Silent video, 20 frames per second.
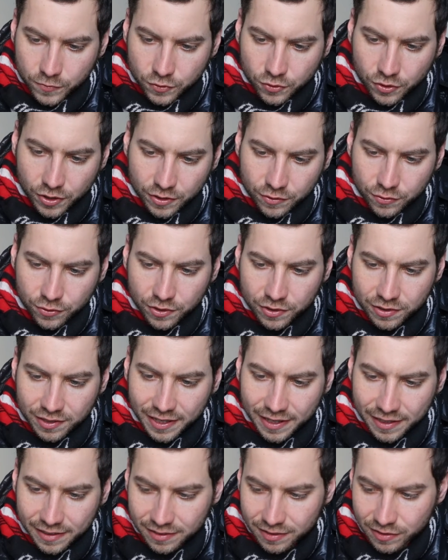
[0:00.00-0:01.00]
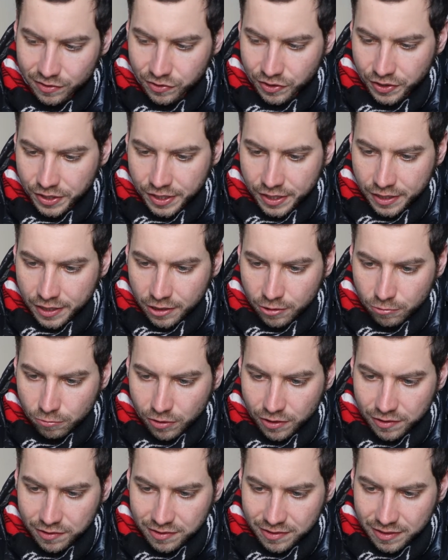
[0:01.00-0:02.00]
Transfer taxes
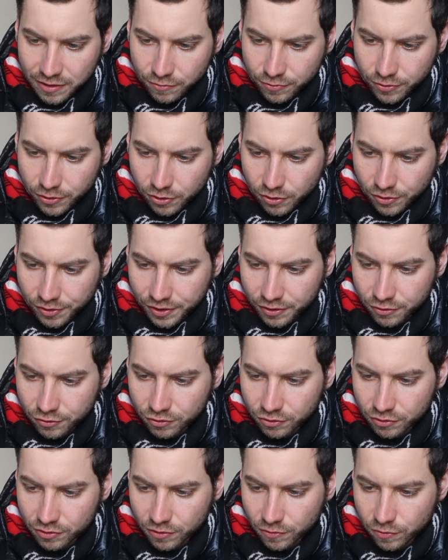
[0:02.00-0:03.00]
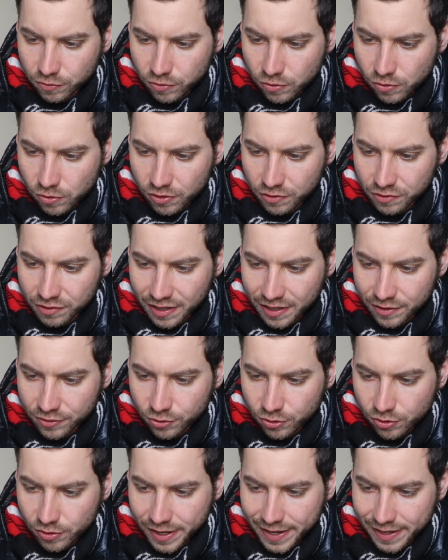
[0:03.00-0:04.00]
raise difficult issues of
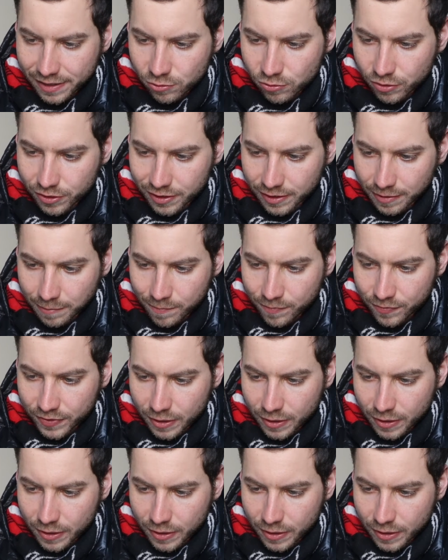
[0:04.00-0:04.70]
horizontal equity.